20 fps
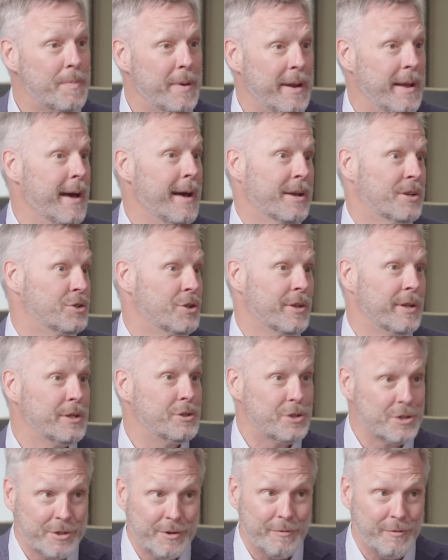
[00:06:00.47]
but actually
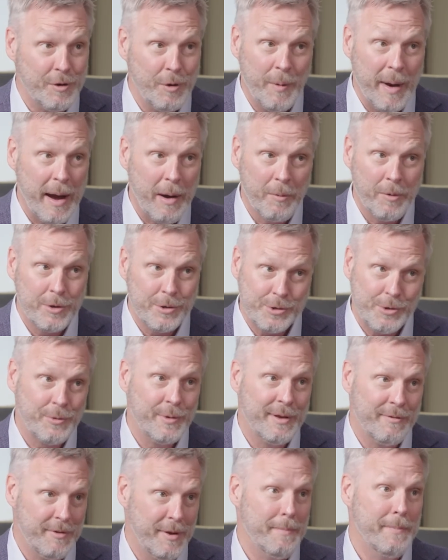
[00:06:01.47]
just a few hours or
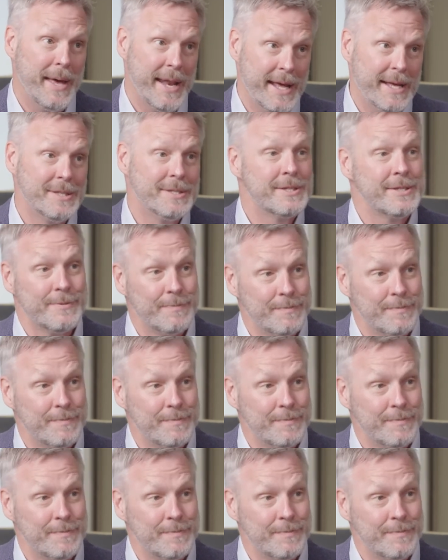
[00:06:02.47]
even minutes.